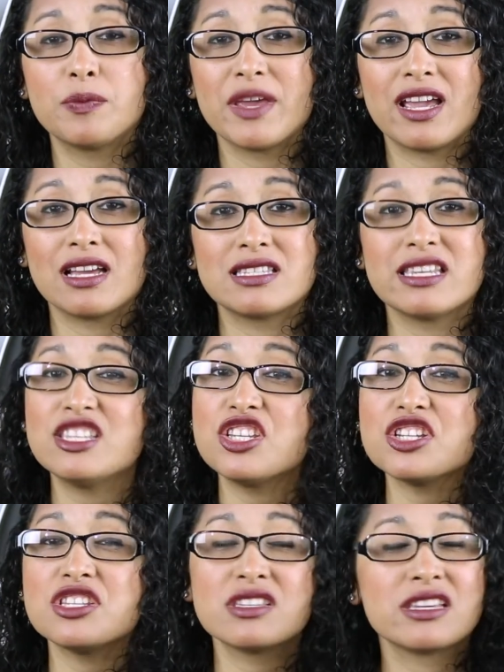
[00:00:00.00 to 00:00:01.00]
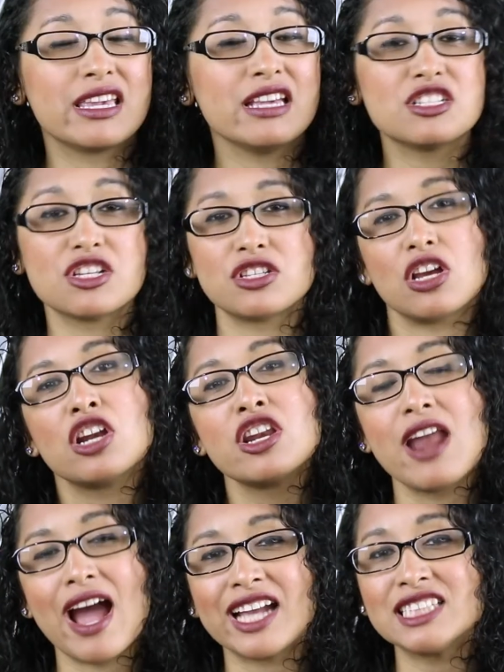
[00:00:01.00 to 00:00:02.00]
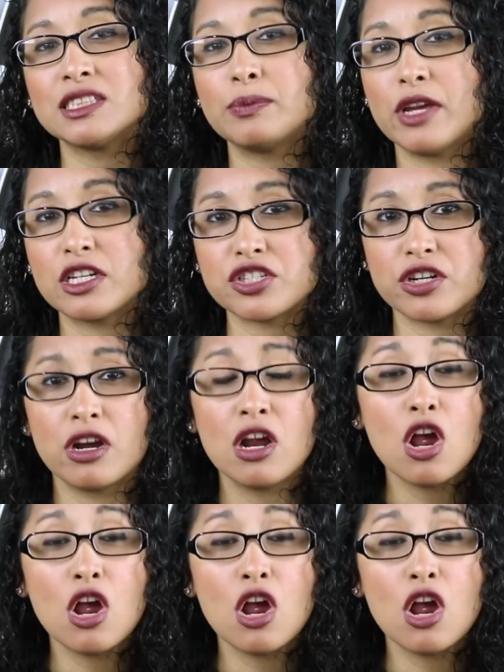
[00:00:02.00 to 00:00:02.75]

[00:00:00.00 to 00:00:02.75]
because it just gives us a nice picture